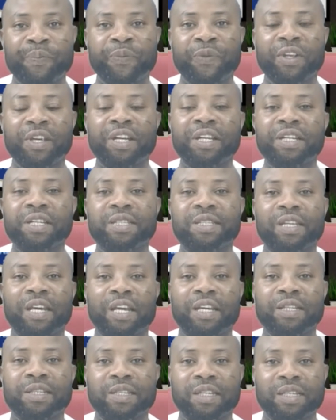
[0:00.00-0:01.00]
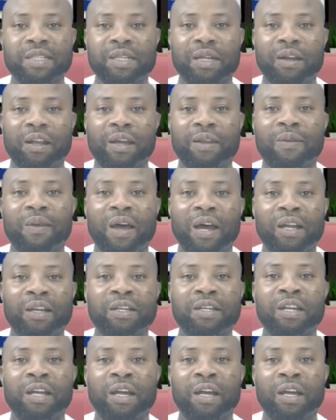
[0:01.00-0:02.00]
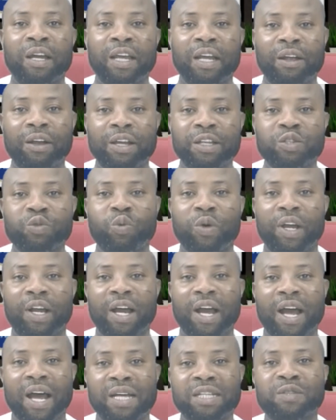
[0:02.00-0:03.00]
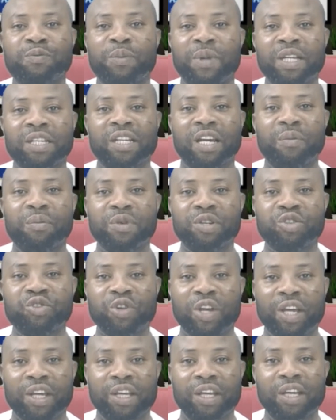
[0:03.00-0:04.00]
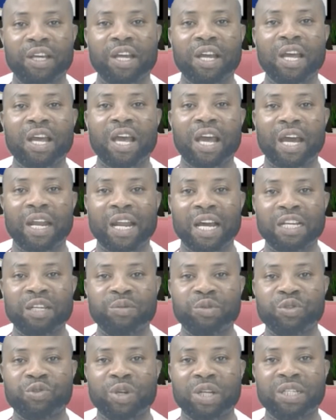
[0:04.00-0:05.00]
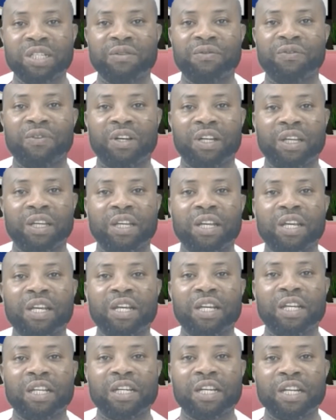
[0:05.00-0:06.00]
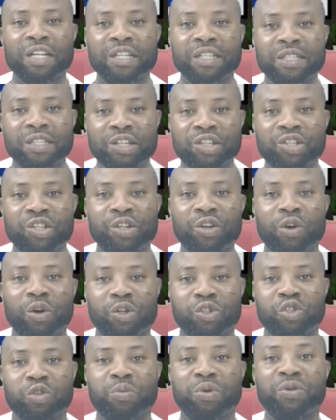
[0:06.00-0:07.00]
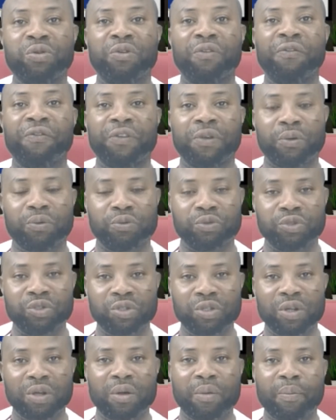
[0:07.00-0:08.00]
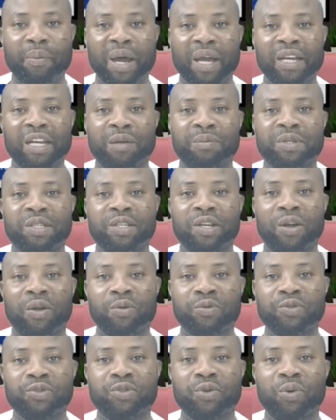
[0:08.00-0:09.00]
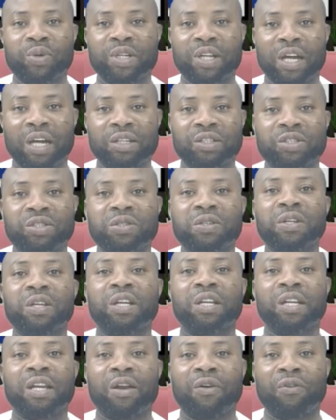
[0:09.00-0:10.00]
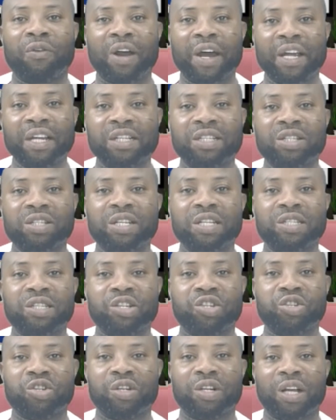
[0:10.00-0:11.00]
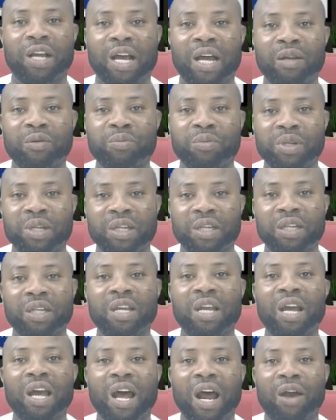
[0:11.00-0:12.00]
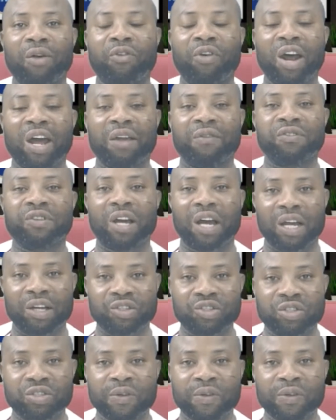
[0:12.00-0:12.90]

In this case, it's clear that the caseworker has made a mistake, and administratively, the decision ought to be reviewed by themselves so that the right decision can be arrived at.